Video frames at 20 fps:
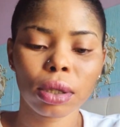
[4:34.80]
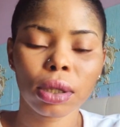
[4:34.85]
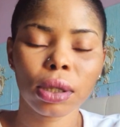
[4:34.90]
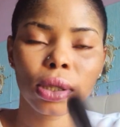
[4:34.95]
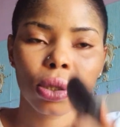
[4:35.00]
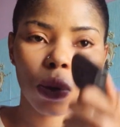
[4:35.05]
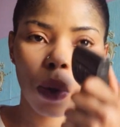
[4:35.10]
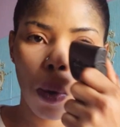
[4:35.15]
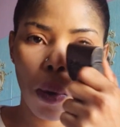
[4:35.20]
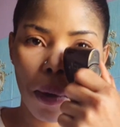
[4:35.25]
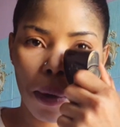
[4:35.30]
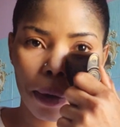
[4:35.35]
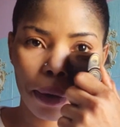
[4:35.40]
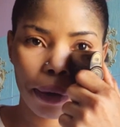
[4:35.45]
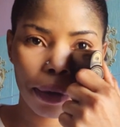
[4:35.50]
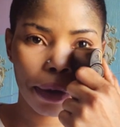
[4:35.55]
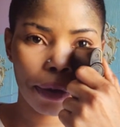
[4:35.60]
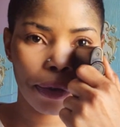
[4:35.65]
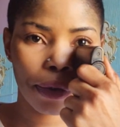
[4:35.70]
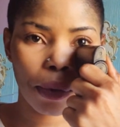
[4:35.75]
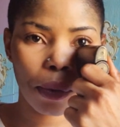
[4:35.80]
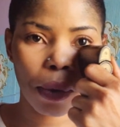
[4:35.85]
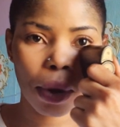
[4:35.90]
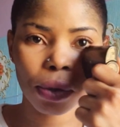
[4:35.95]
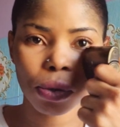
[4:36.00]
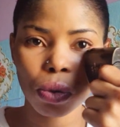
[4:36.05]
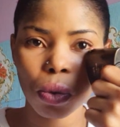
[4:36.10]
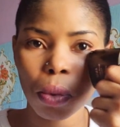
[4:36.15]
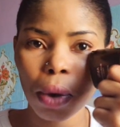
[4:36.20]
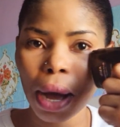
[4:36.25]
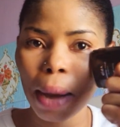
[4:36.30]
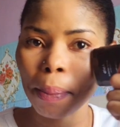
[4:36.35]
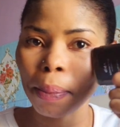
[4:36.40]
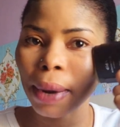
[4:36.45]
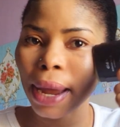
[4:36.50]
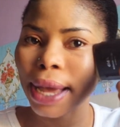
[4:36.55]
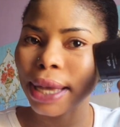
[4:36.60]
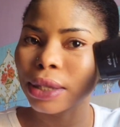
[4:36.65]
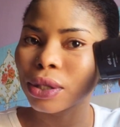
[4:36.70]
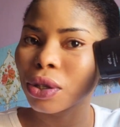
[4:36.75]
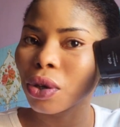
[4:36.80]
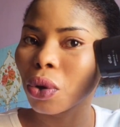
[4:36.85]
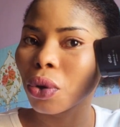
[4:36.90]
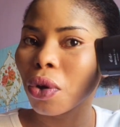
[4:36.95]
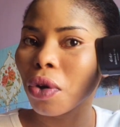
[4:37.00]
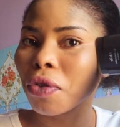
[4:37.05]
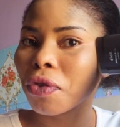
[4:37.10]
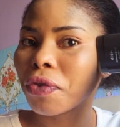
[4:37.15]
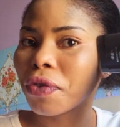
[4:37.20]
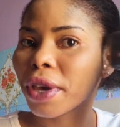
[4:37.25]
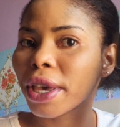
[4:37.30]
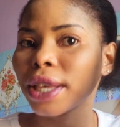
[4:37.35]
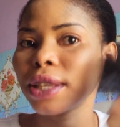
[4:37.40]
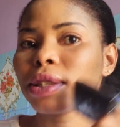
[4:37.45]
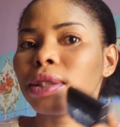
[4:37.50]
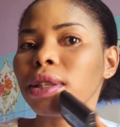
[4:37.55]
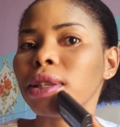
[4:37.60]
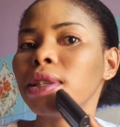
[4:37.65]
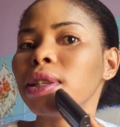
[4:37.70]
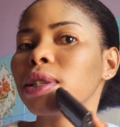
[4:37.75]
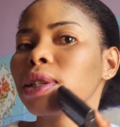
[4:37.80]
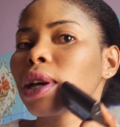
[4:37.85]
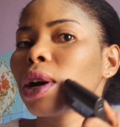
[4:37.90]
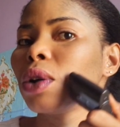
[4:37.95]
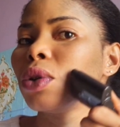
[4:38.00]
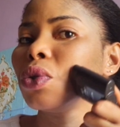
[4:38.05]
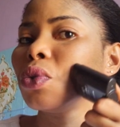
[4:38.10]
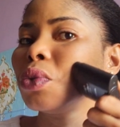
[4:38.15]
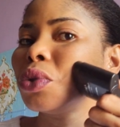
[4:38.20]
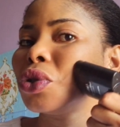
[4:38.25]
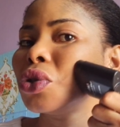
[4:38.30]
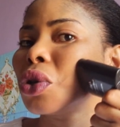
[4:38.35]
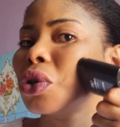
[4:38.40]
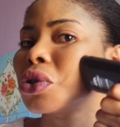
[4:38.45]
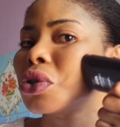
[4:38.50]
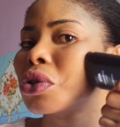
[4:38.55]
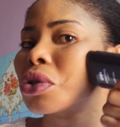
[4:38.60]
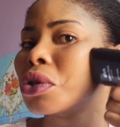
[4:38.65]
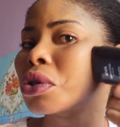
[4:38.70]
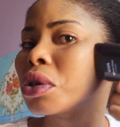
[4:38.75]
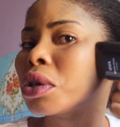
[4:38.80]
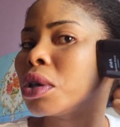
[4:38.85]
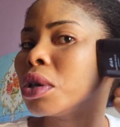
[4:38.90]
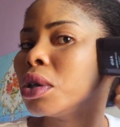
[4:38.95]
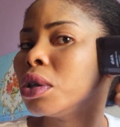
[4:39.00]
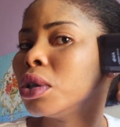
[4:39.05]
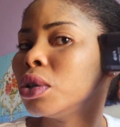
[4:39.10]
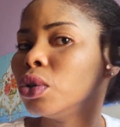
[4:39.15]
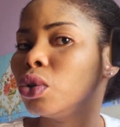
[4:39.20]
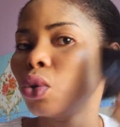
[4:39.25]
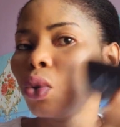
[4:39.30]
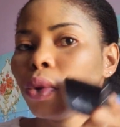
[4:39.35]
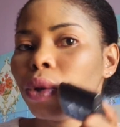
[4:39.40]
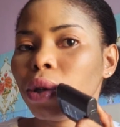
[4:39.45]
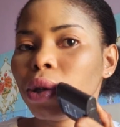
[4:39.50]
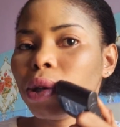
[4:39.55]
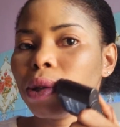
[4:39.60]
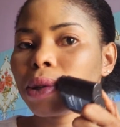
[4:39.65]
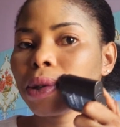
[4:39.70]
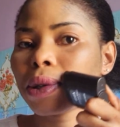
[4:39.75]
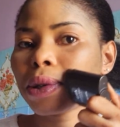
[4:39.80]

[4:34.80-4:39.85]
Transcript: So if you want to apply it on your face, this is how you will just do it.